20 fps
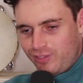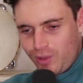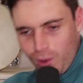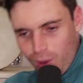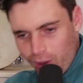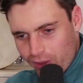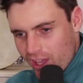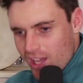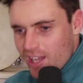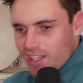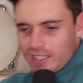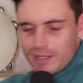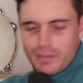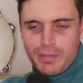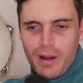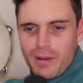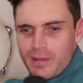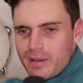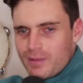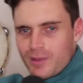forth. You
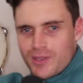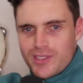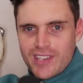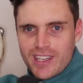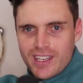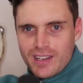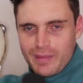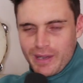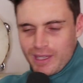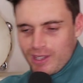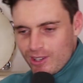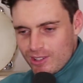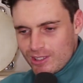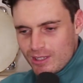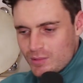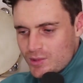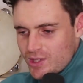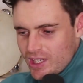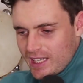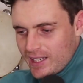probably will see it on my
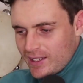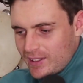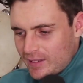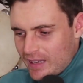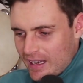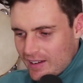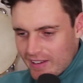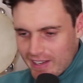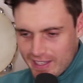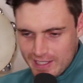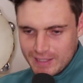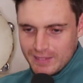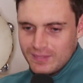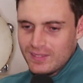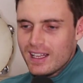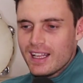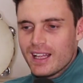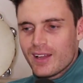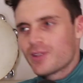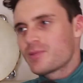YouTube channel, I reckon. It
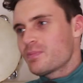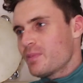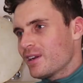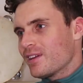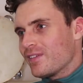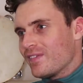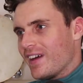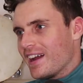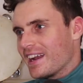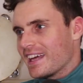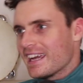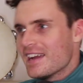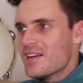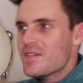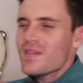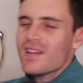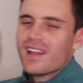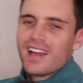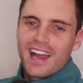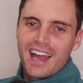was pretty funny.
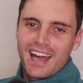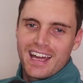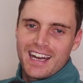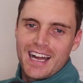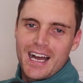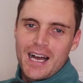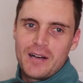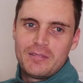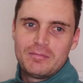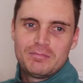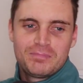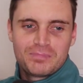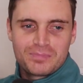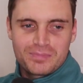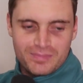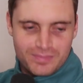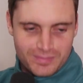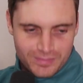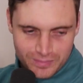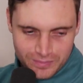Yeah. And
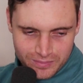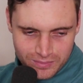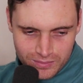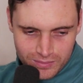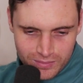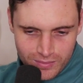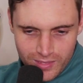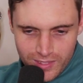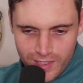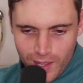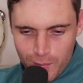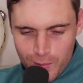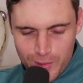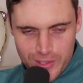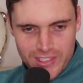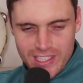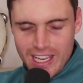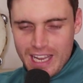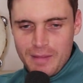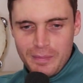we'll
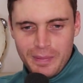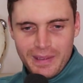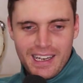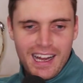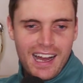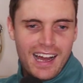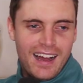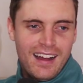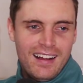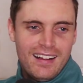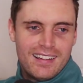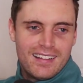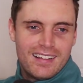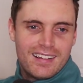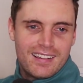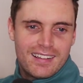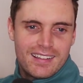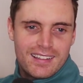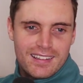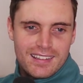see. But
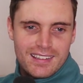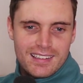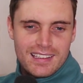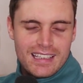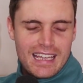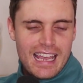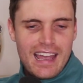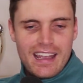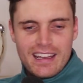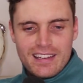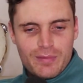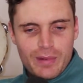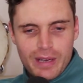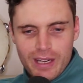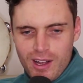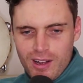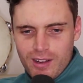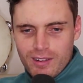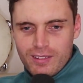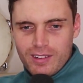yeah, we're
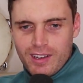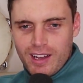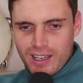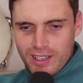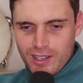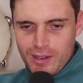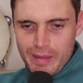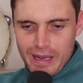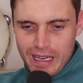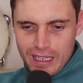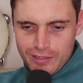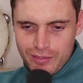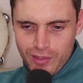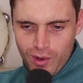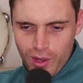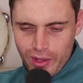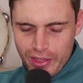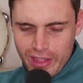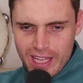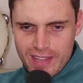kind of going back and
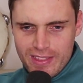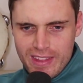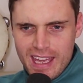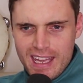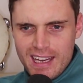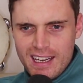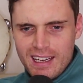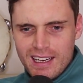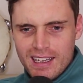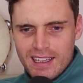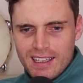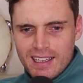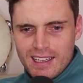forth. And then